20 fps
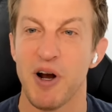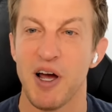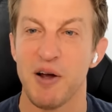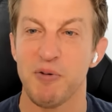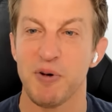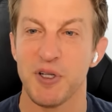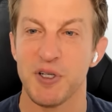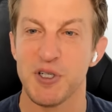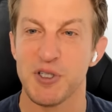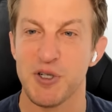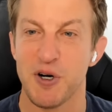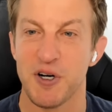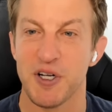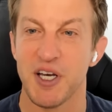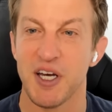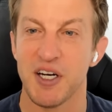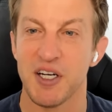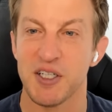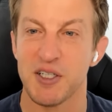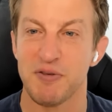When I really
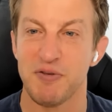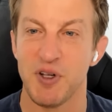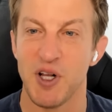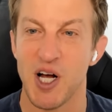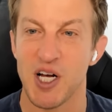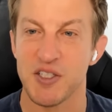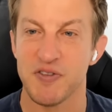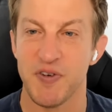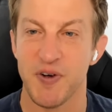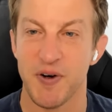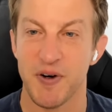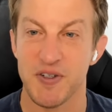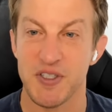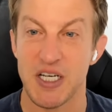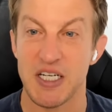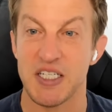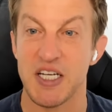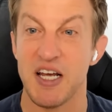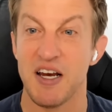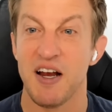started getting into philosophy when I
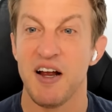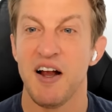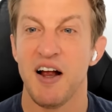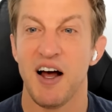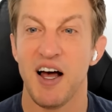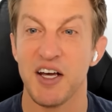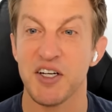was 18,